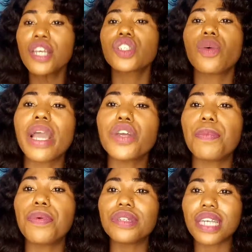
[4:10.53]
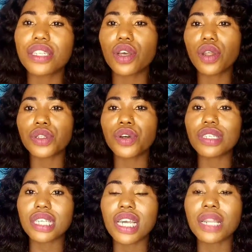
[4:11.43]
So when you put Dettol on your
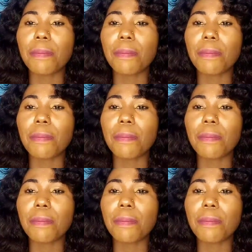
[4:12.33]
skin,